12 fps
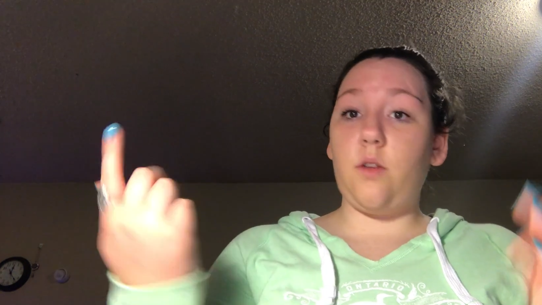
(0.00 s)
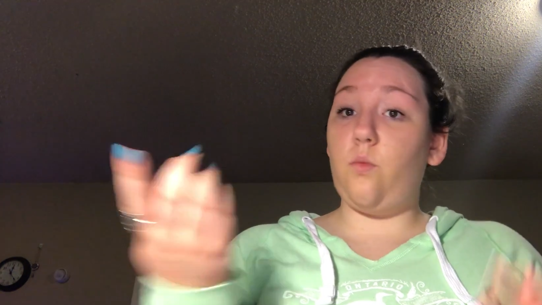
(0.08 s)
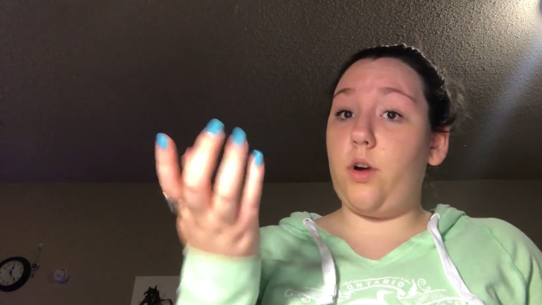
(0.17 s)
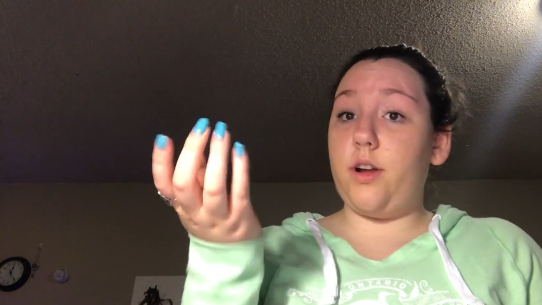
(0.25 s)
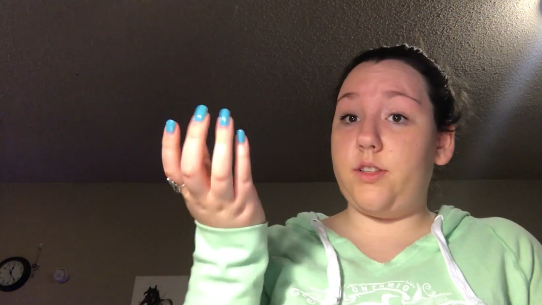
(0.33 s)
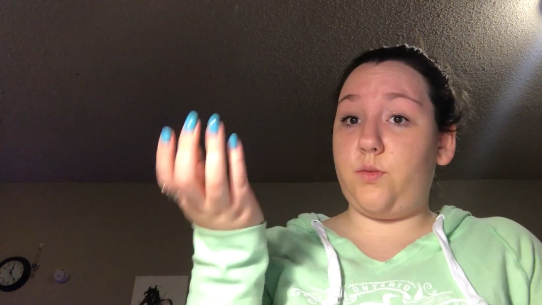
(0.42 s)

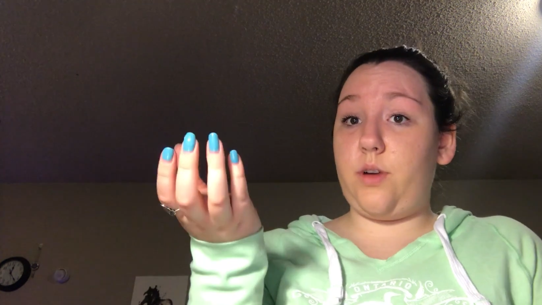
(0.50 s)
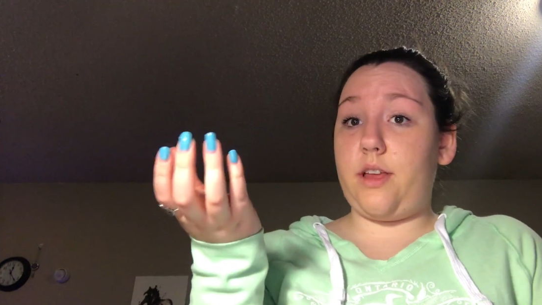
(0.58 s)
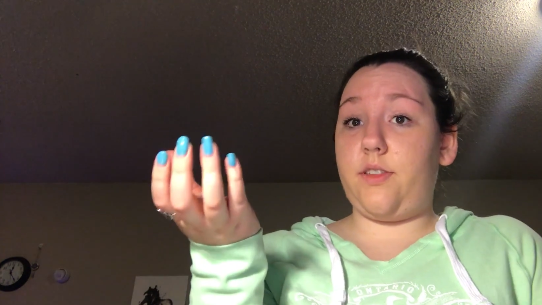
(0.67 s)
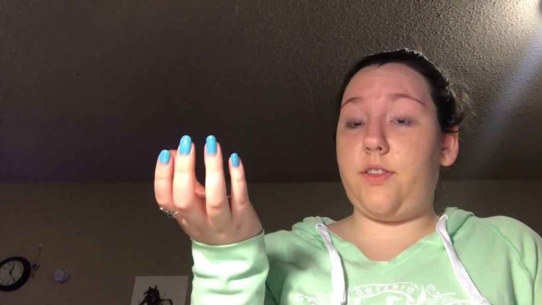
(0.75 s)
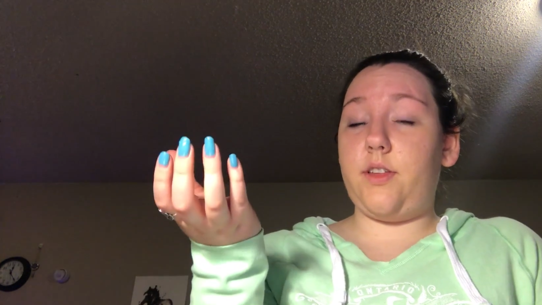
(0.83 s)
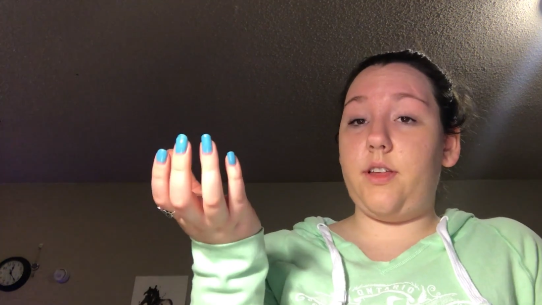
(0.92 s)
Whereas
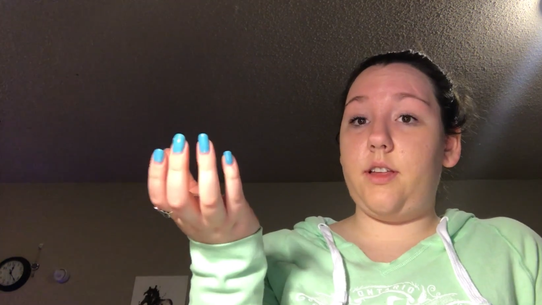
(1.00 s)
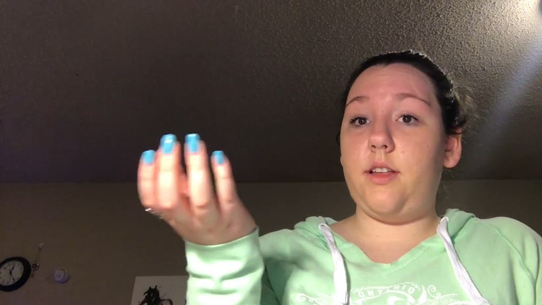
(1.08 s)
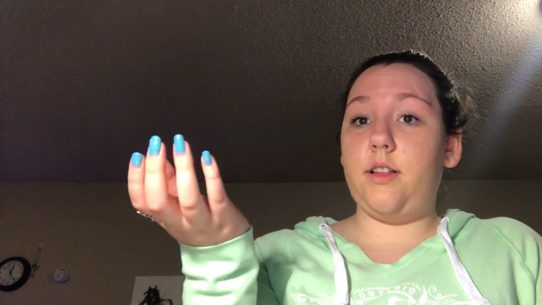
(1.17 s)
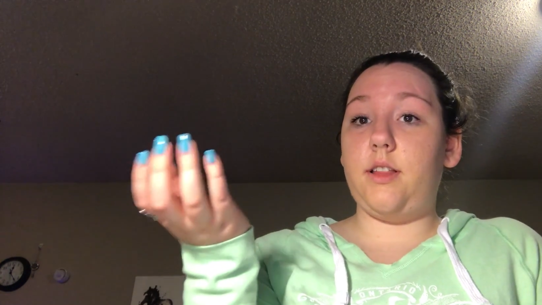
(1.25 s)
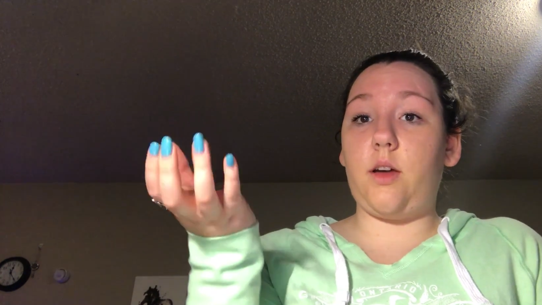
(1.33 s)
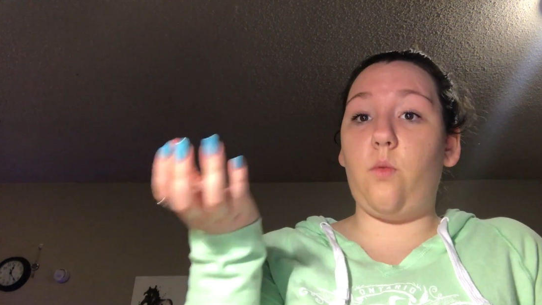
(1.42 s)
with,
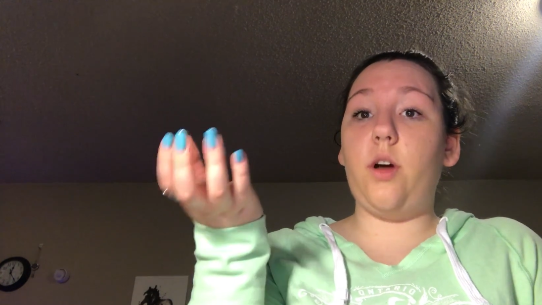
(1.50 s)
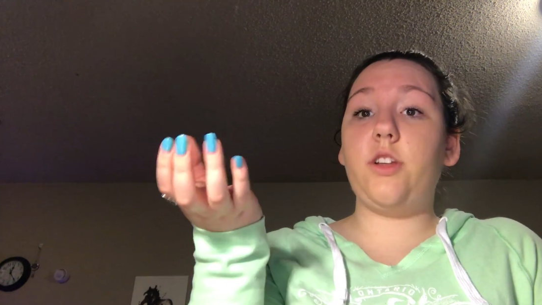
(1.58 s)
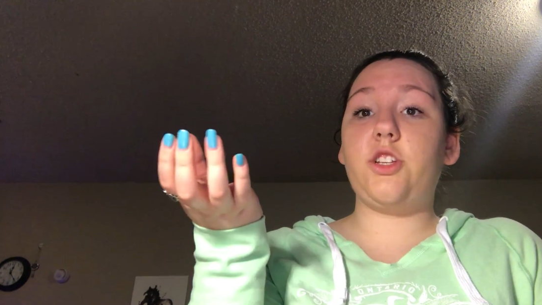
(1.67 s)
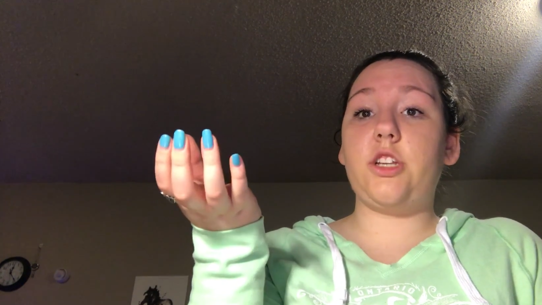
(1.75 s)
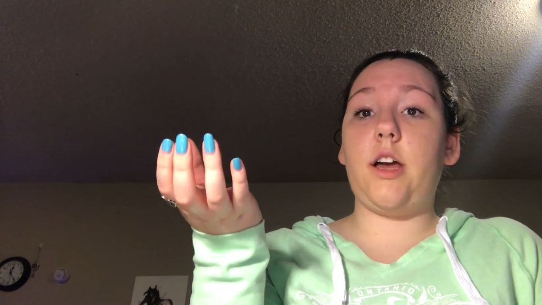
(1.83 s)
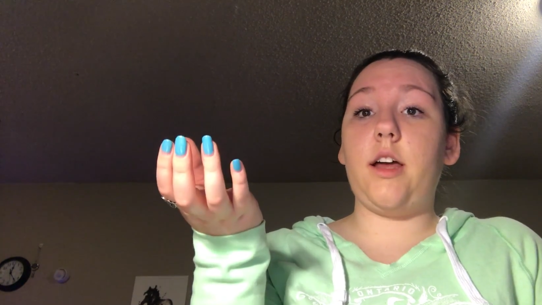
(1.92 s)
like, a
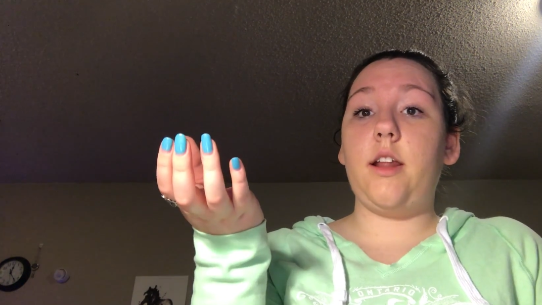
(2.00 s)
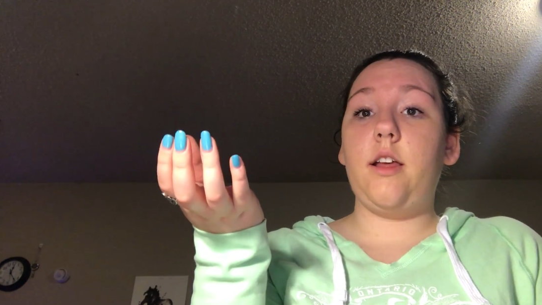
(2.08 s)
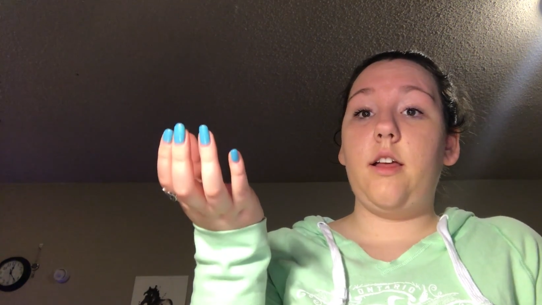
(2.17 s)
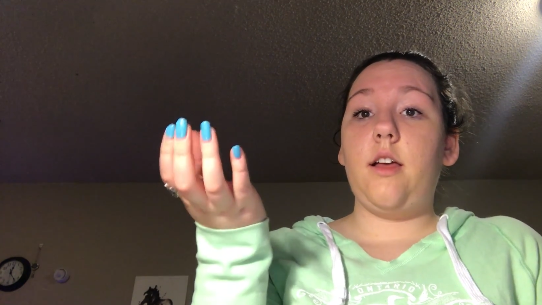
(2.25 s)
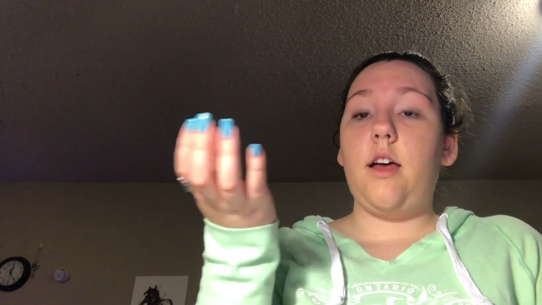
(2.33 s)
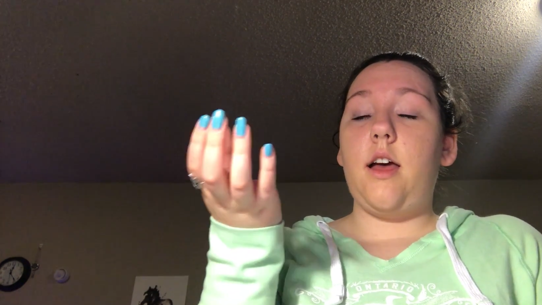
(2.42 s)
one-shot,
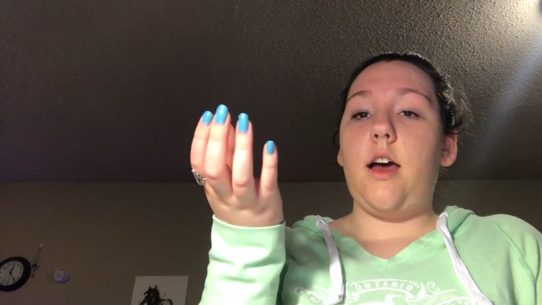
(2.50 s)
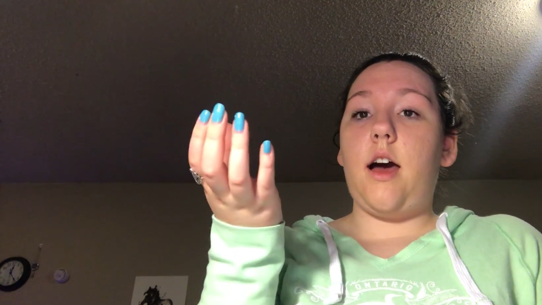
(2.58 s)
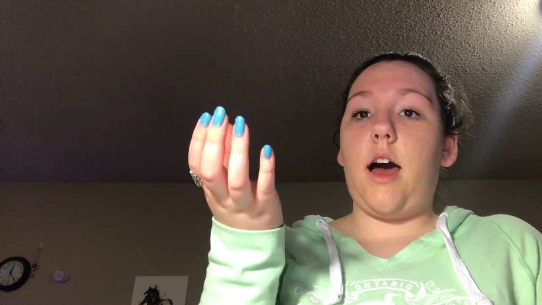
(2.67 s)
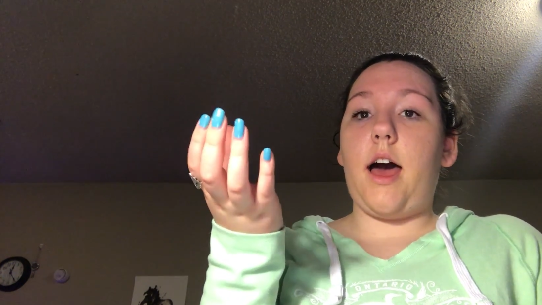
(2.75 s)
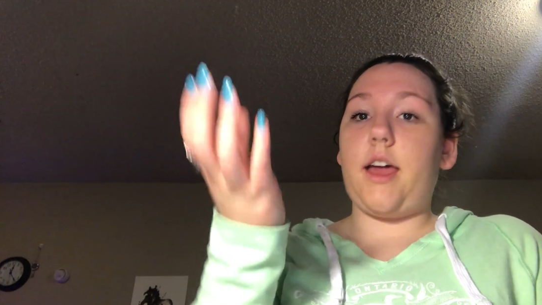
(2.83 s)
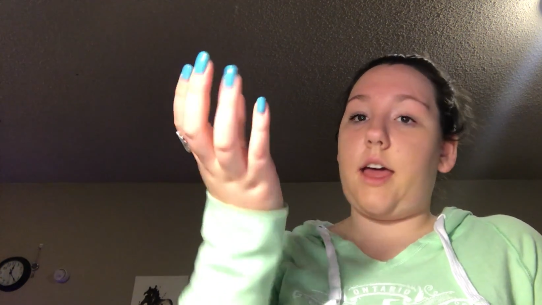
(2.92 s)

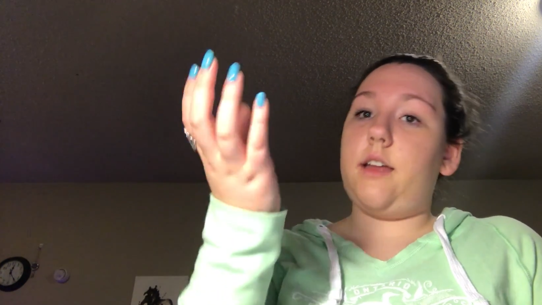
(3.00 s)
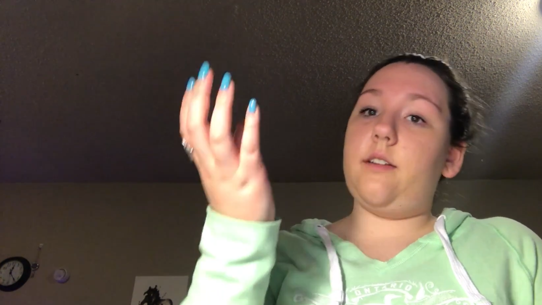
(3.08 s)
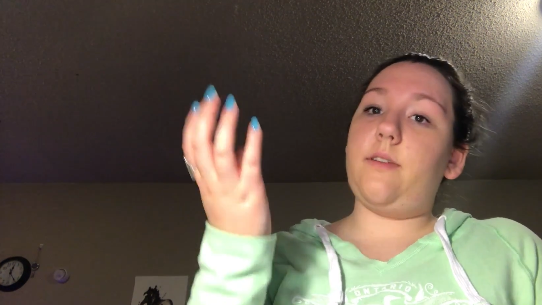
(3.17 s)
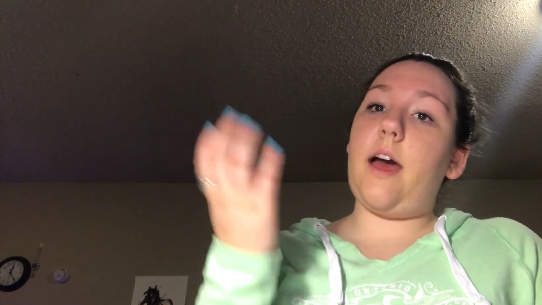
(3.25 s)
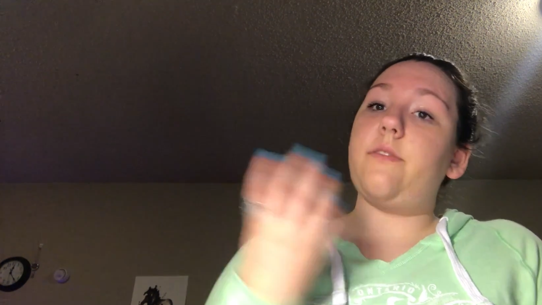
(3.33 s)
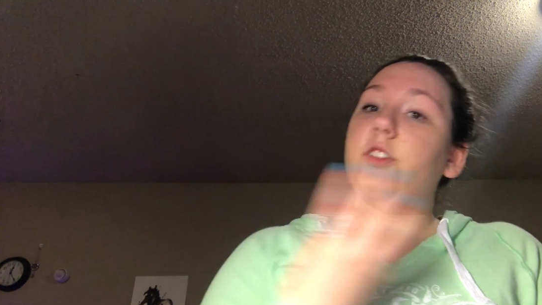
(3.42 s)
I kind
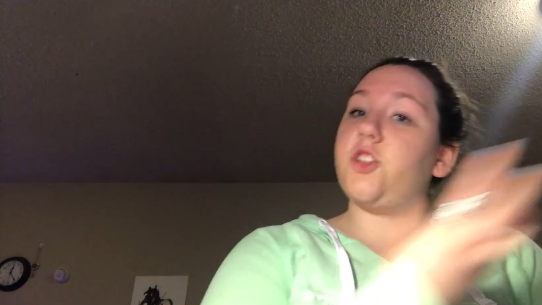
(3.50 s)
of have a